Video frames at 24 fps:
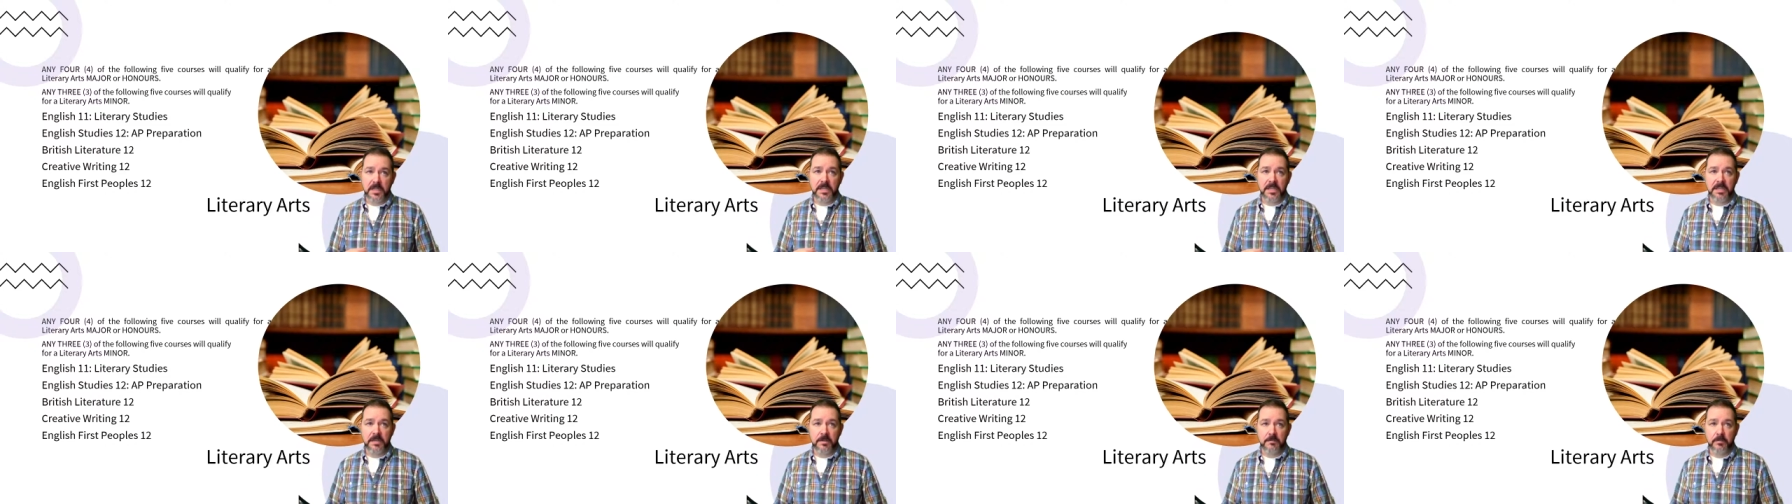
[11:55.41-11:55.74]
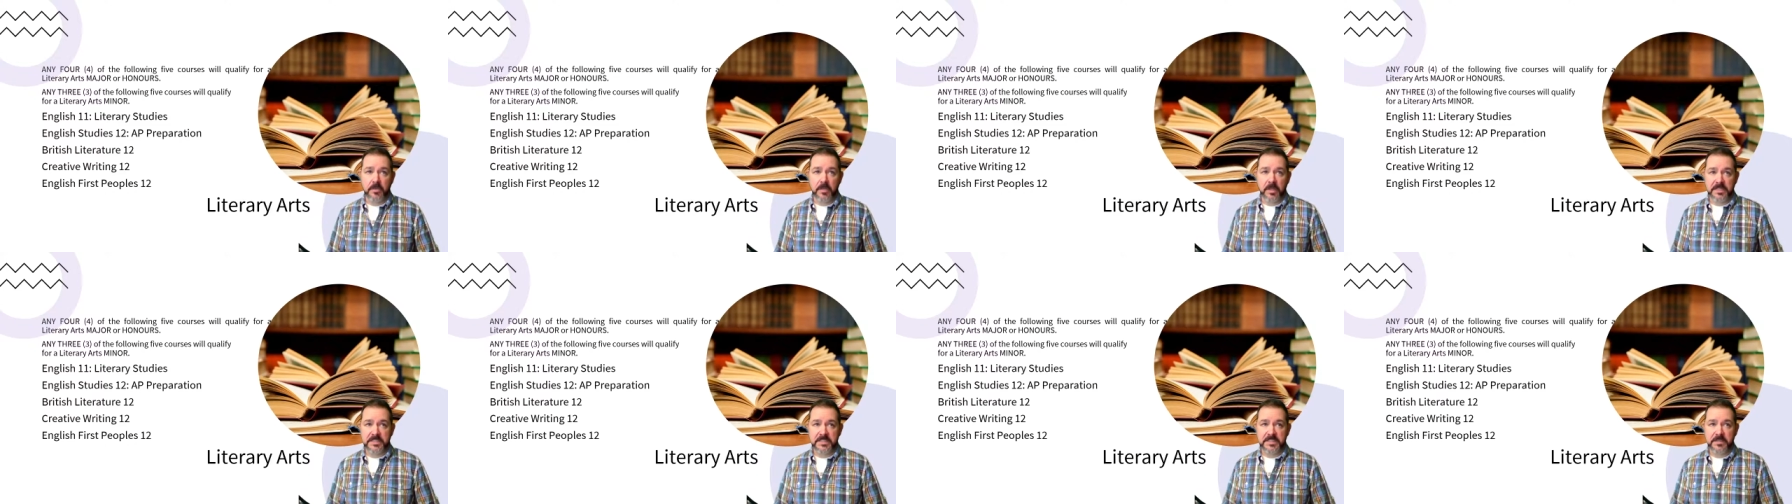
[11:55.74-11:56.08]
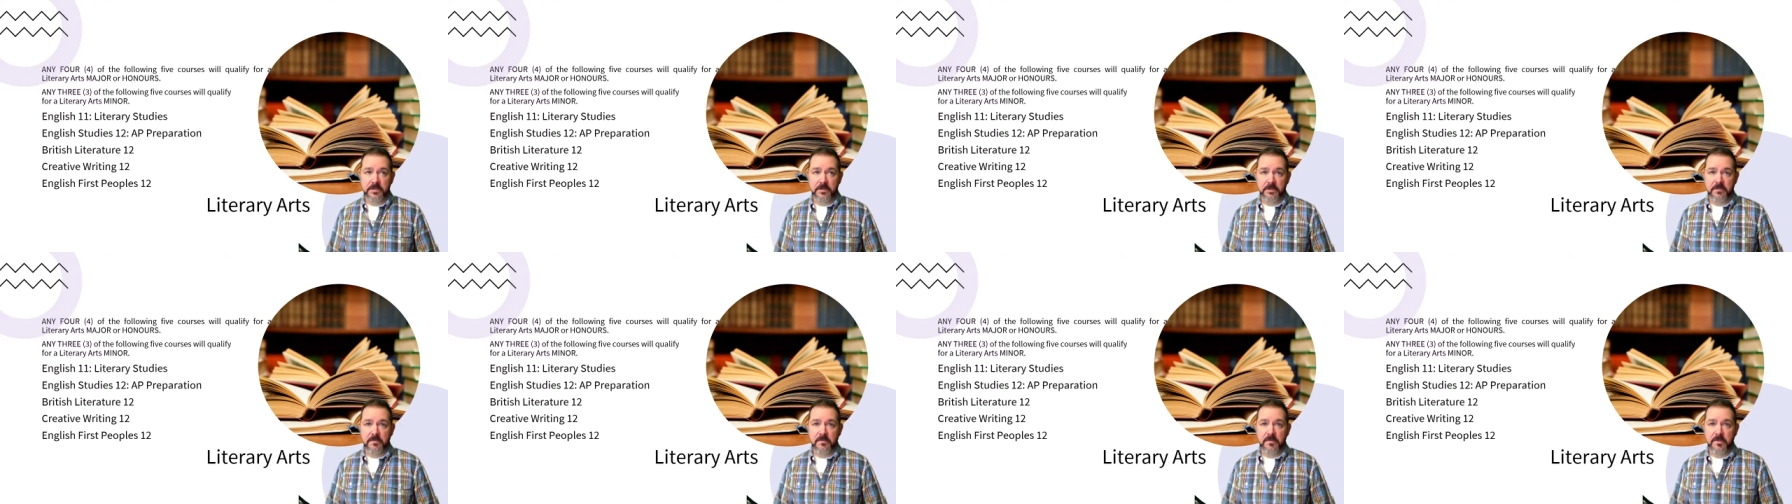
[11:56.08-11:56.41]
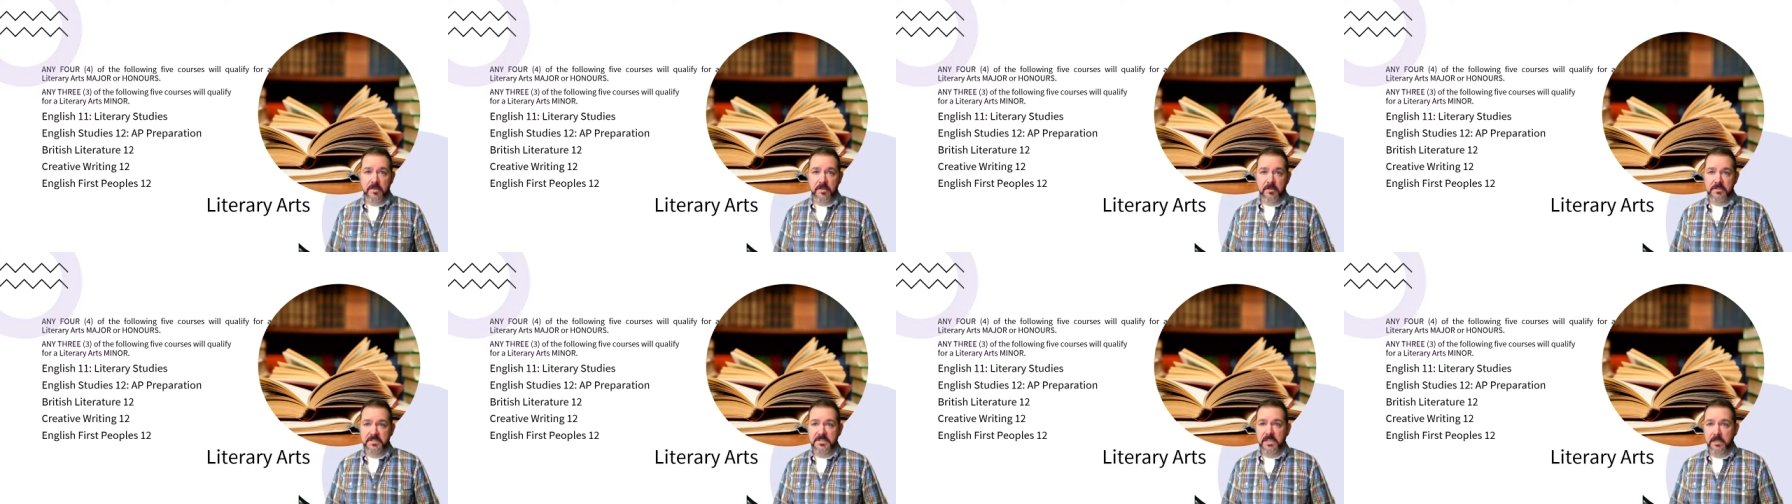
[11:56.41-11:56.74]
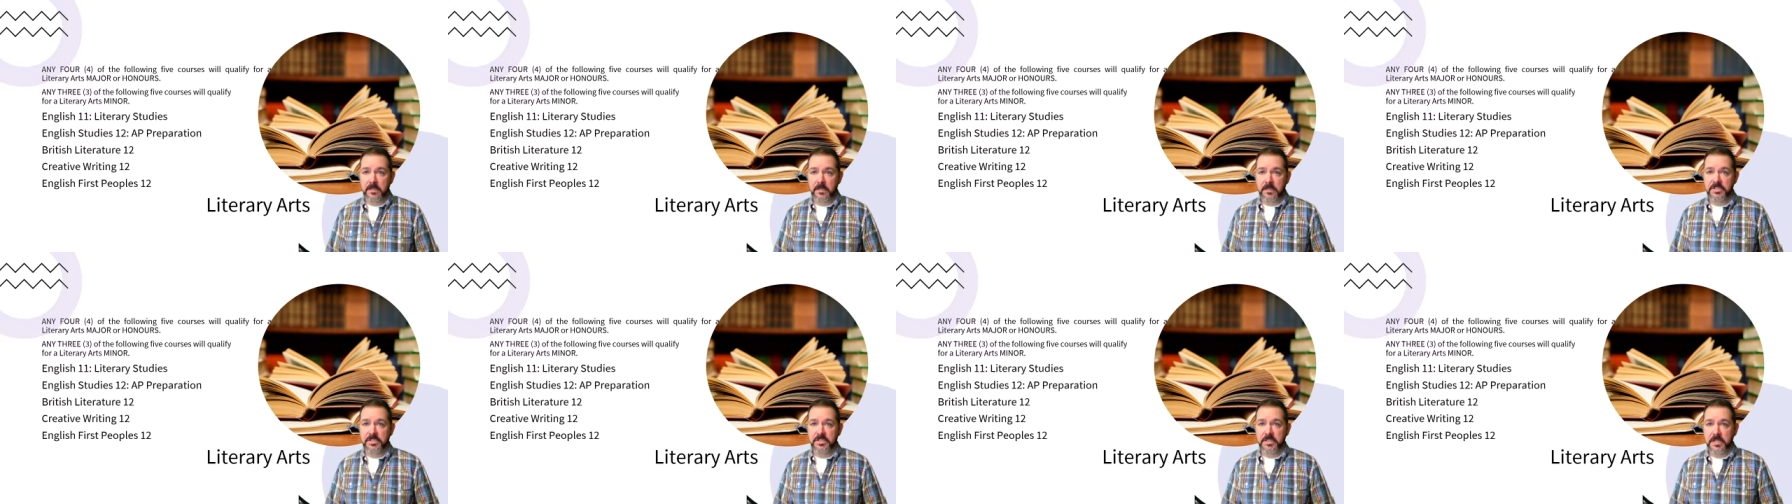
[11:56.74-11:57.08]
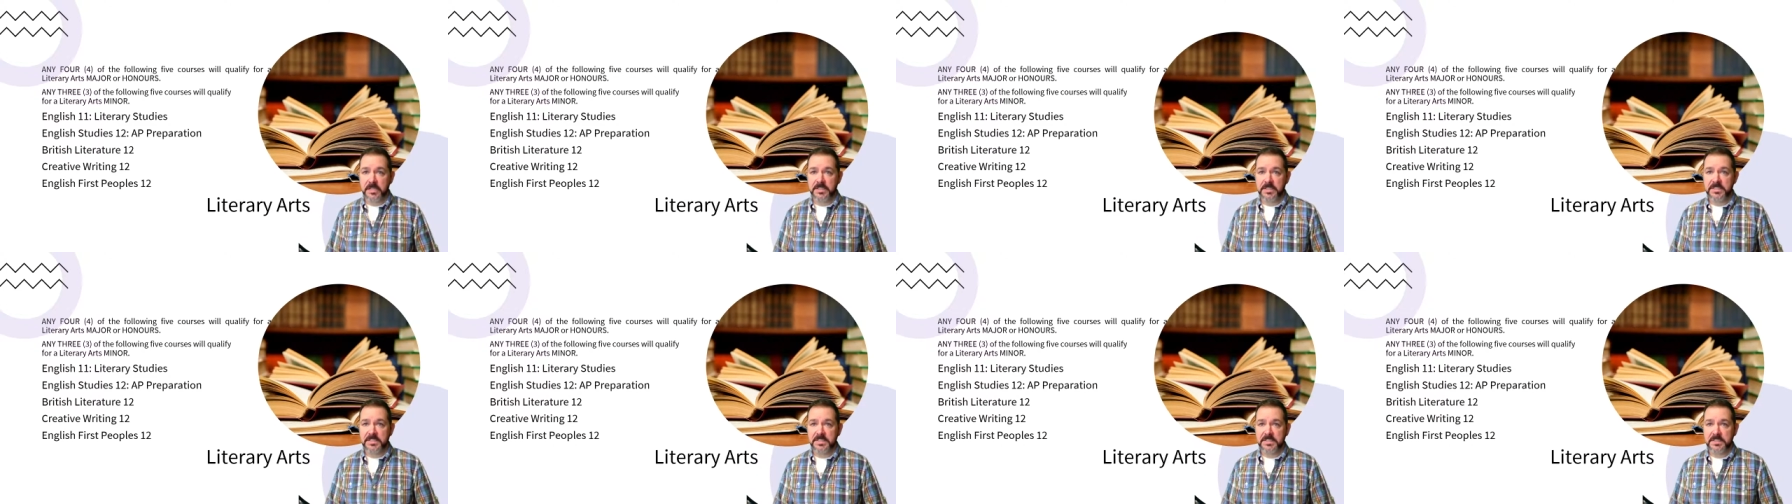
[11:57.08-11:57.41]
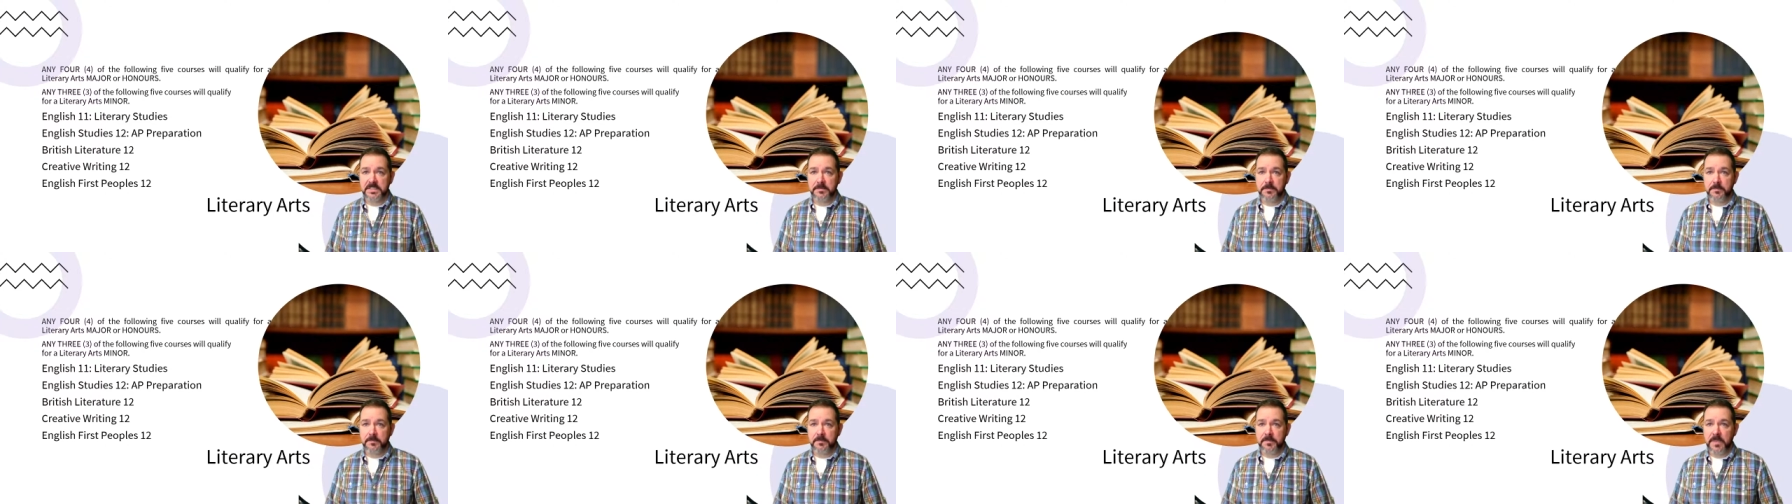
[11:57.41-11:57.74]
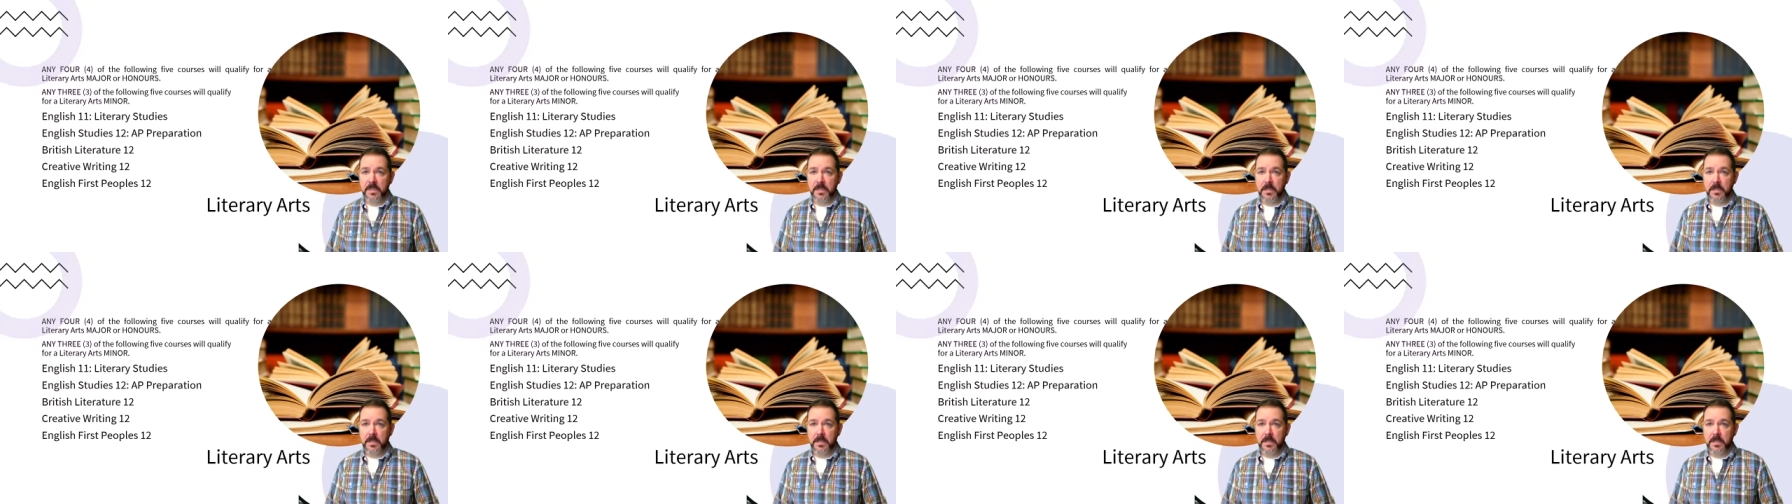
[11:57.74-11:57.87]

in place of those English classes.